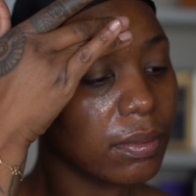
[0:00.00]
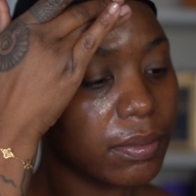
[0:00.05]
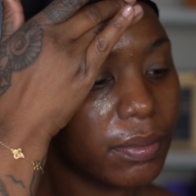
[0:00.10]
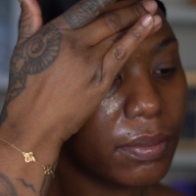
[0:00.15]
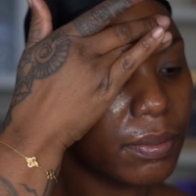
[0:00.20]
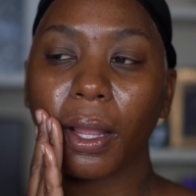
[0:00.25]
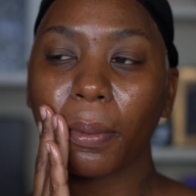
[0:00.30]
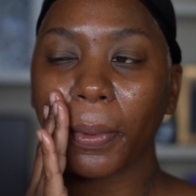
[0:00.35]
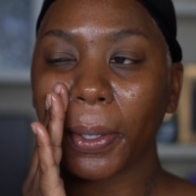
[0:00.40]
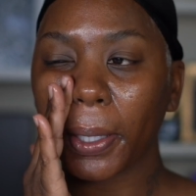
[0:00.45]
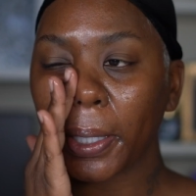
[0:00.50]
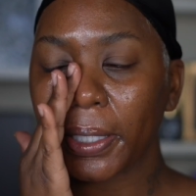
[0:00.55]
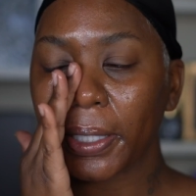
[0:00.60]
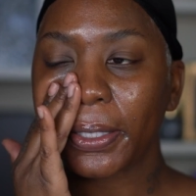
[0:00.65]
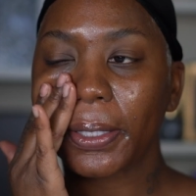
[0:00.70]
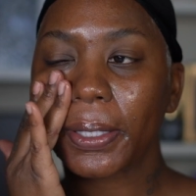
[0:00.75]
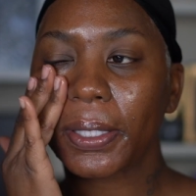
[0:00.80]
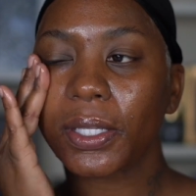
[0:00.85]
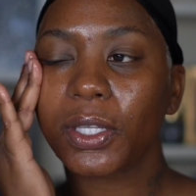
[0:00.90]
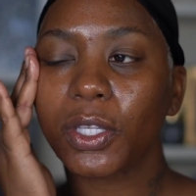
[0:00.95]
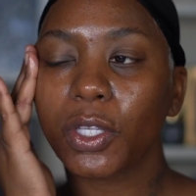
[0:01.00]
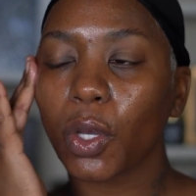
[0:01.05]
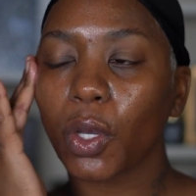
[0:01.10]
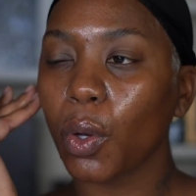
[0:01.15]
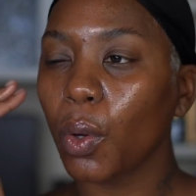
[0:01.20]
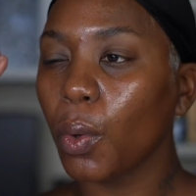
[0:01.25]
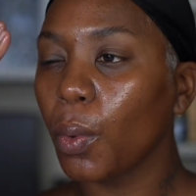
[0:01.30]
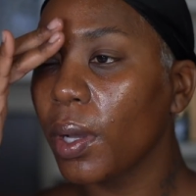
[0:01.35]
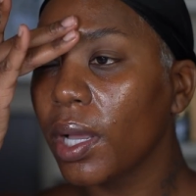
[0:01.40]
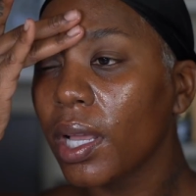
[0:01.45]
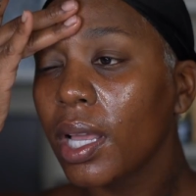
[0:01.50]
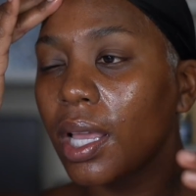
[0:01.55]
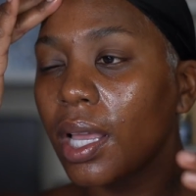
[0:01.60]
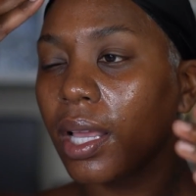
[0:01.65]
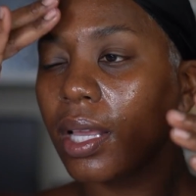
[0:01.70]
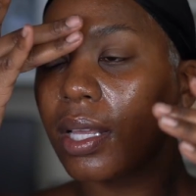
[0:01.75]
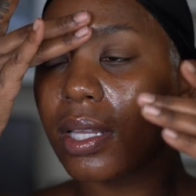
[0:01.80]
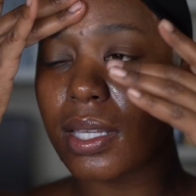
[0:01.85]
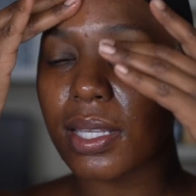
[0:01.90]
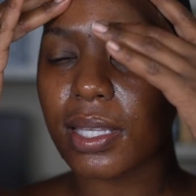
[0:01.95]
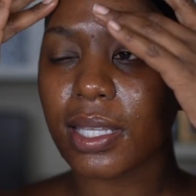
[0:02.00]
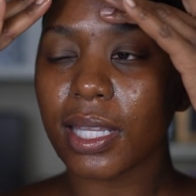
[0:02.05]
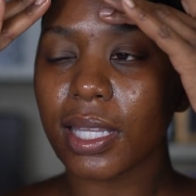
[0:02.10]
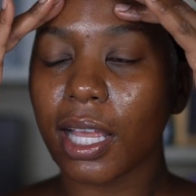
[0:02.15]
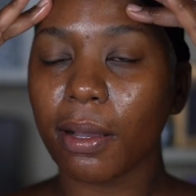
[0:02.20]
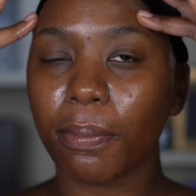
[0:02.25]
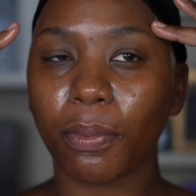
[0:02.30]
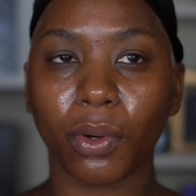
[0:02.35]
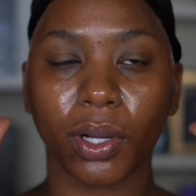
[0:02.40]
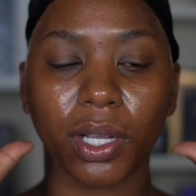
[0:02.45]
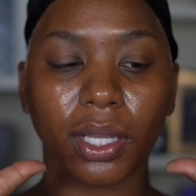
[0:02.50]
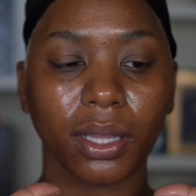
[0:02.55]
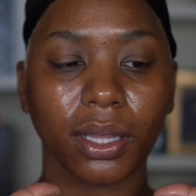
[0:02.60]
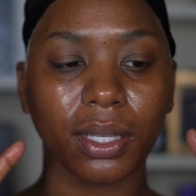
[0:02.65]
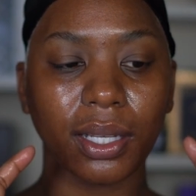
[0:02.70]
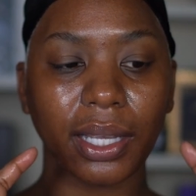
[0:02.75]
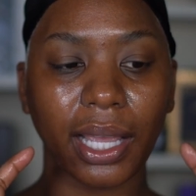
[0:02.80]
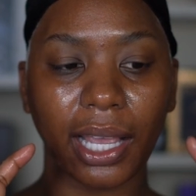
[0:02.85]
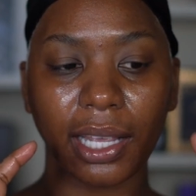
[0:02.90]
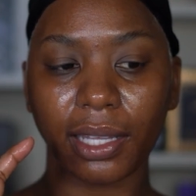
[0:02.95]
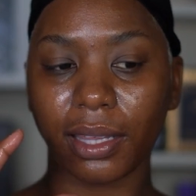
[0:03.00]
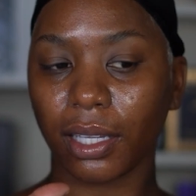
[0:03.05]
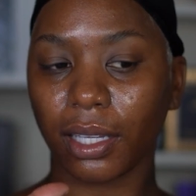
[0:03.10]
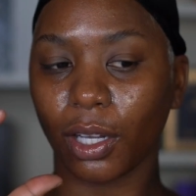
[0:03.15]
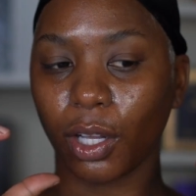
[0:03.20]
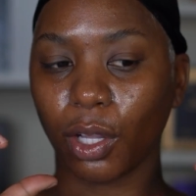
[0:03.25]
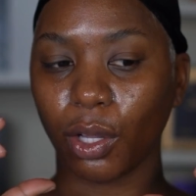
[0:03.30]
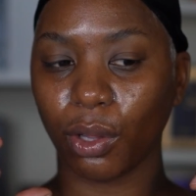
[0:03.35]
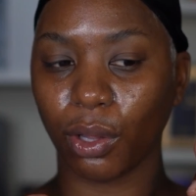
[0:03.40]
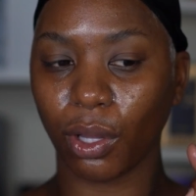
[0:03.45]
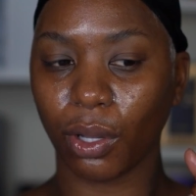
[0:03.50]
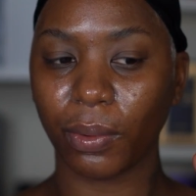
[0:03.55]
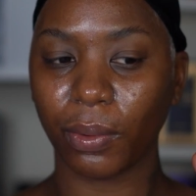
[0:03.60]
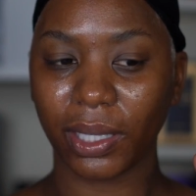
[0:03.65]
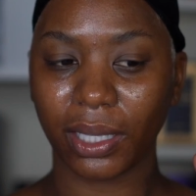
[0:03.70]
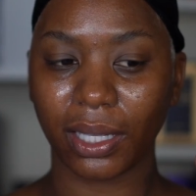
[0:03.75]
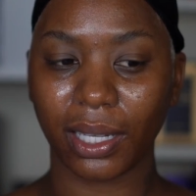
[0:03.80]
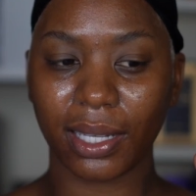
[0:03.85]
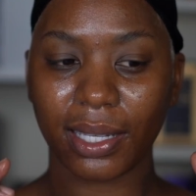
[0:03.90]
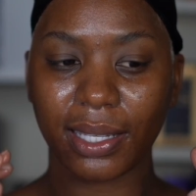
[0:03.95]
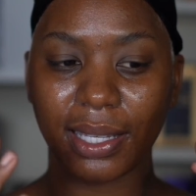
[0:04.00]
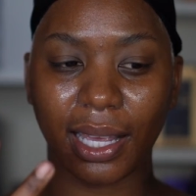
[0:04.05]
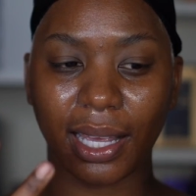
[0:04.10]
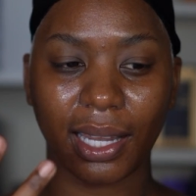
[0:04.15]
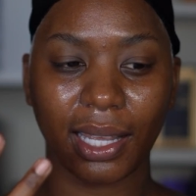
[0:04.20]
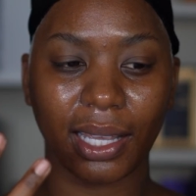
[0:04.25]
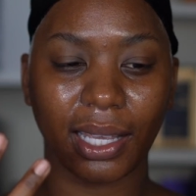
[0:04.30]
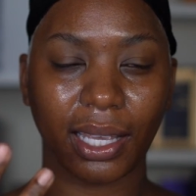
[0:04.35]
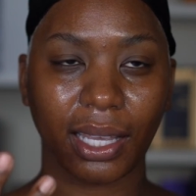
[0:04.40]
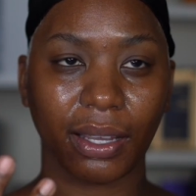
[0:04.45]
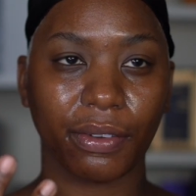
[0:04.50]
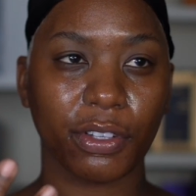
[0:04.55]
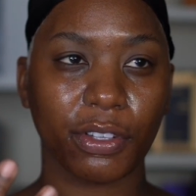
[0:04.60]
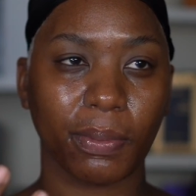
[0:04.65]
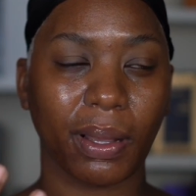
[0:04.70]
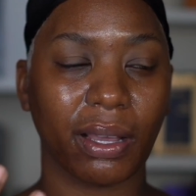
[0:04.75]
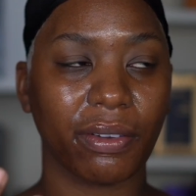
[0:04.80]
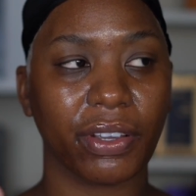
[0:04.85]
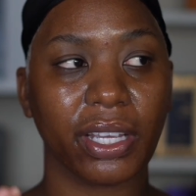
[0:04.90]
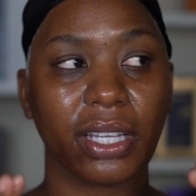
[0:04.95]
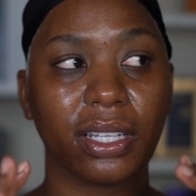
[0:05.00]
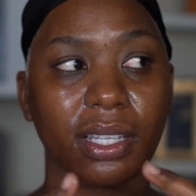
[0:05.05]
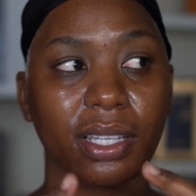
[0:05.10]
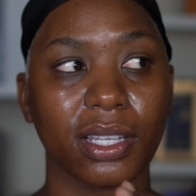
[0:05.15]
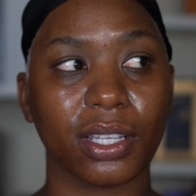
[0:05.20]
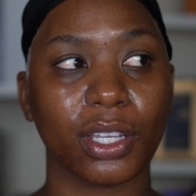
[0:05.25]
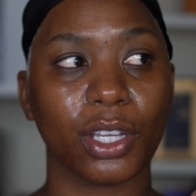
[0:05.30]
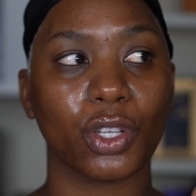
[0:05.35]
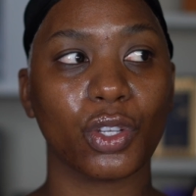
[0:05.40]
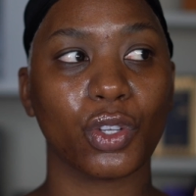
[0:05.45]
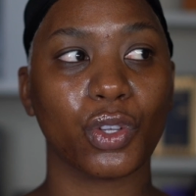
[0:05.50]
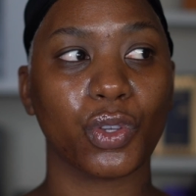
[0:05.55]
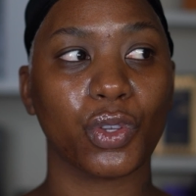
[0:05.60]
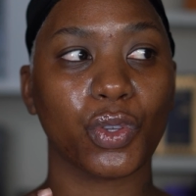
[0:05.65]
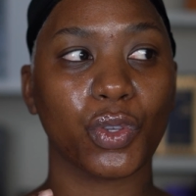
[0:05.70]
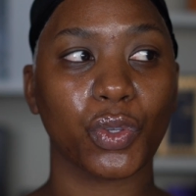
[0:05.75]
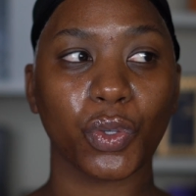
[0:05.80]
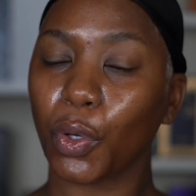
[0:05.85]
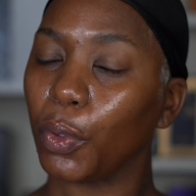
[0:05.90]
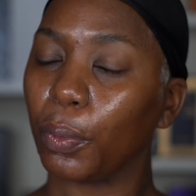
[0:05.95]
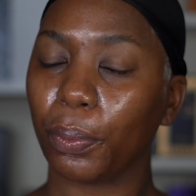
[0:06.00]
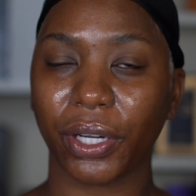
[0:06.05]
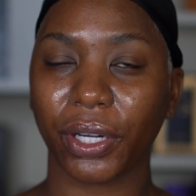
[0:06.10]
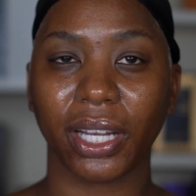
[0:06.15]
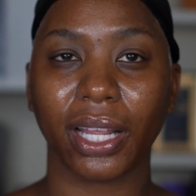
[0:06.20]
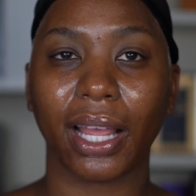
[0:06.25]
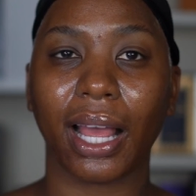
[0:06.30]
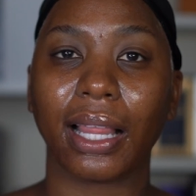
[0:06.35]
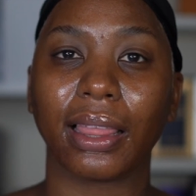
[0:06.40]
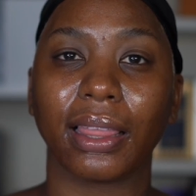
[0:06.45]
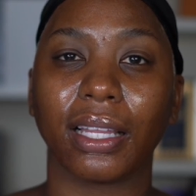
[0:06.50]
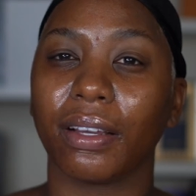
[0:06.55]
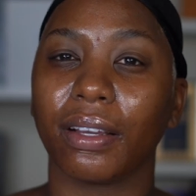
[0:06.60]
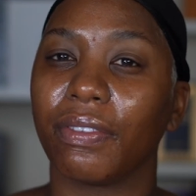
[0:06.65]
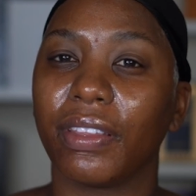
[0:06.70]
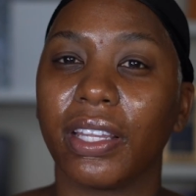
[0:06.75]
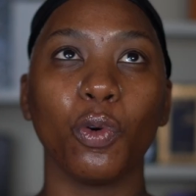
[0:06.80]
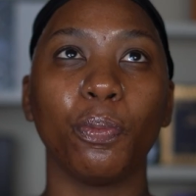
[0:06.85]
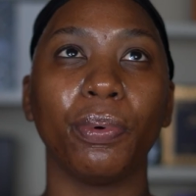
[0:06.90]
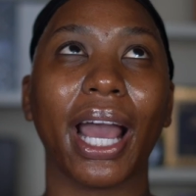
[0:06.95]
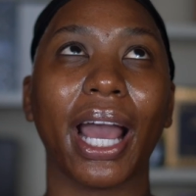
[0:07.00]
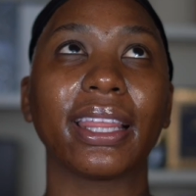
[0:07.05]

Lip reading: Primer is so slept on. Look at the glowiness that it gives my face. This is so pretty. I love this.